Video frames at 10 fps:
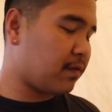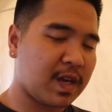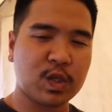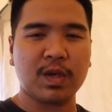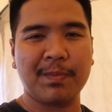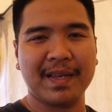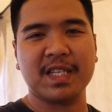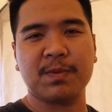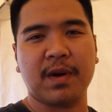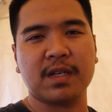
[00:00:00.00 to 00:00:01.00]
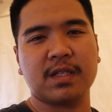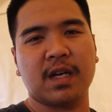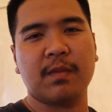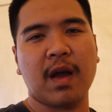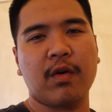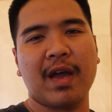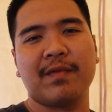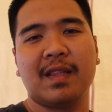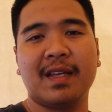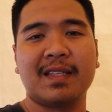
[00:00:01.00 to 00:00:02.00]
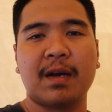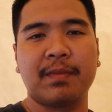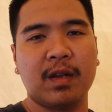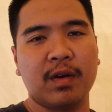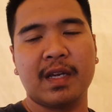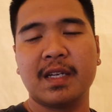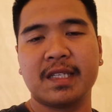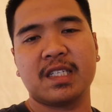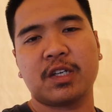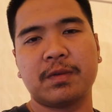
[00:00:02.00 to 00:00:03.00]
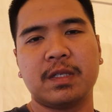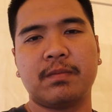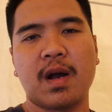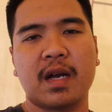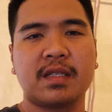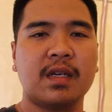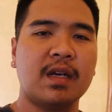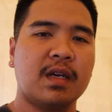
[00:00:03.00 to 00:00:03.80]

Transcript: you guys want to pick these parts up, I'll have it linked down below in the description box.